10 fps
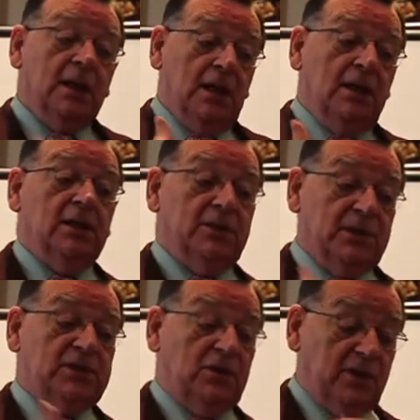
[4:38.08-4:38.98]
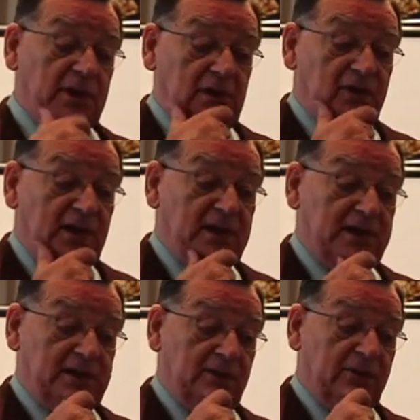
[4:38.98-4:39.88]
heard the story of
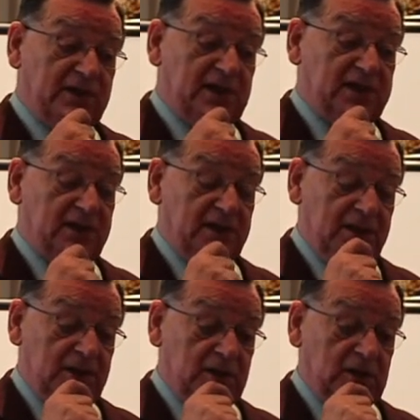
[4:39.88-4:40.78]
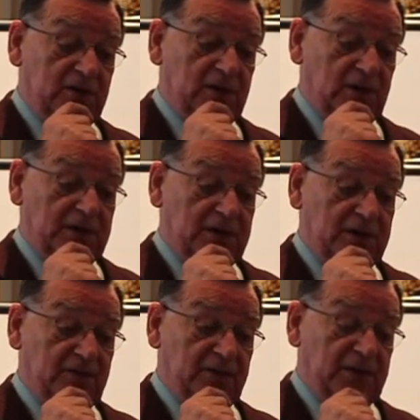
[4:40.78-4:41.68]
his resistance to the forces
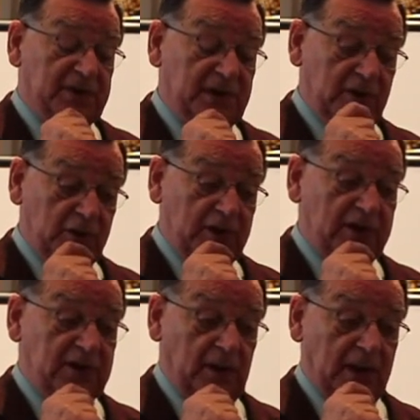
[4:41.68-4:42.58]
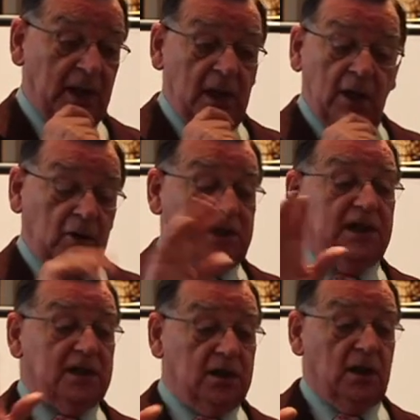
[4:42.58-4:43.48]
of persecution and so on. Of course,
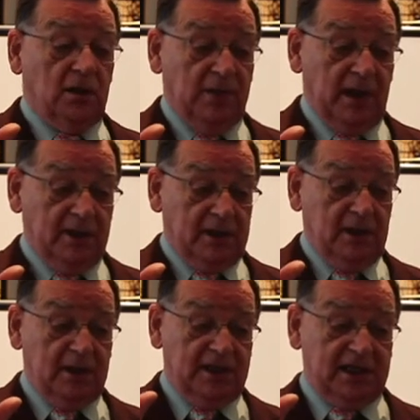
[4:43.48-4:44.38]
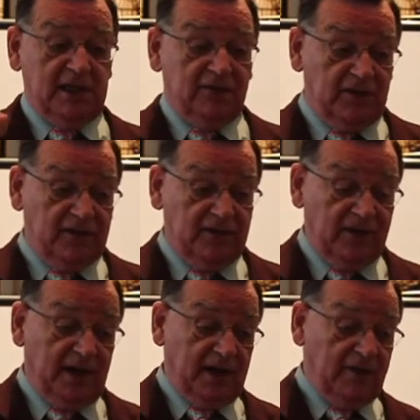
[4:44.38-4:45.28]
I did know about
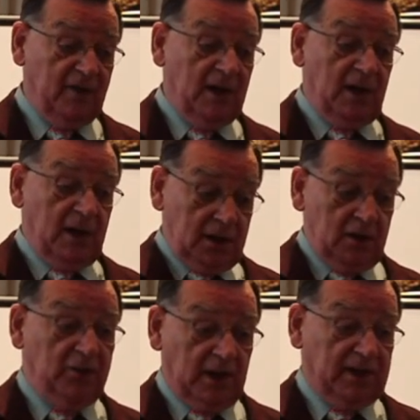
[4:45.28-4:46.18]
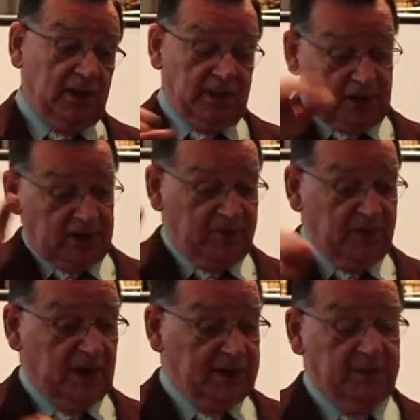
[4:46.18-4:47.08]
1655, knew about that because of
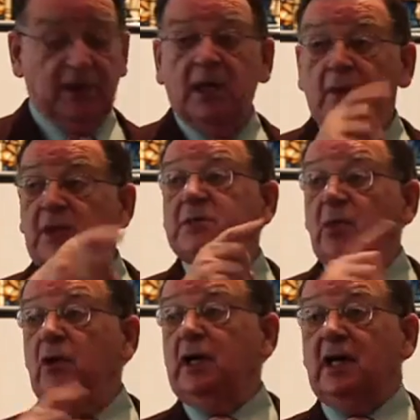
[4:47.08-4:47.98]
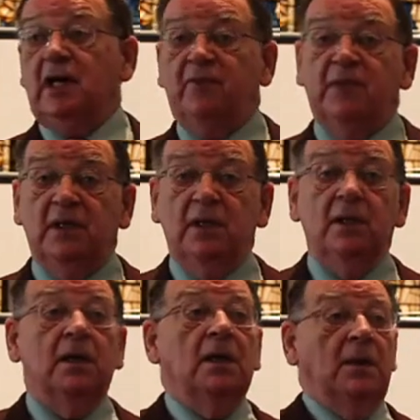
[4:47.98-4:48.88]
Milton, but this morning I've
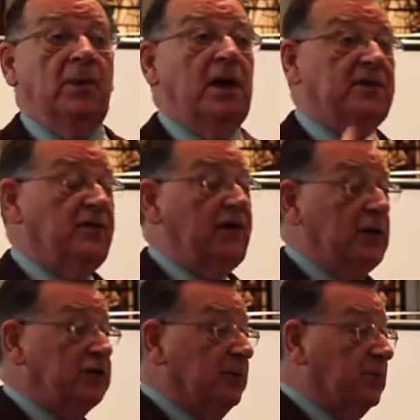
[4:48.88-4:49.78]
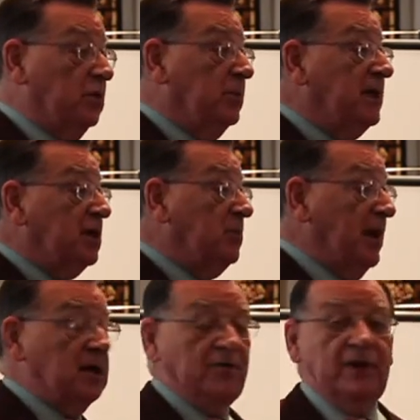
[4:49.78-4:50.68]
been part of a fellowship group, an
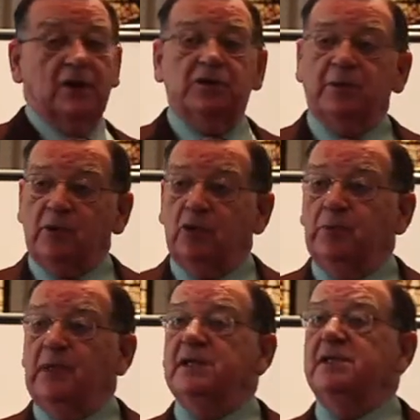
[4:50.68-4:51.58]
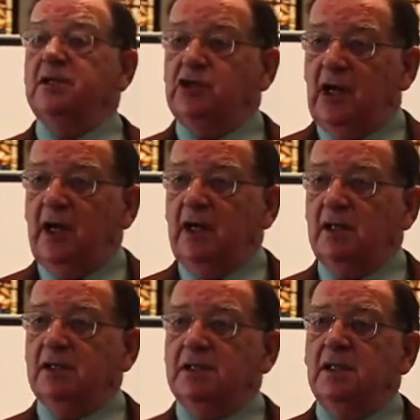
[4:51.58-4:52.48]
ecumenical fellowship group in St.
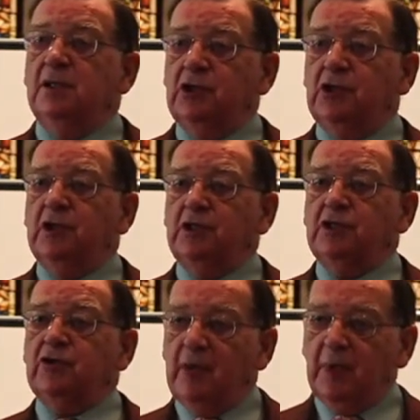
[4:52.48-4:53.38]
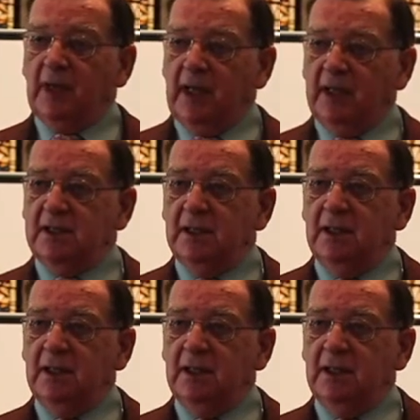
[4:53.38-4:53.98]
Giles Church, Cripplegate,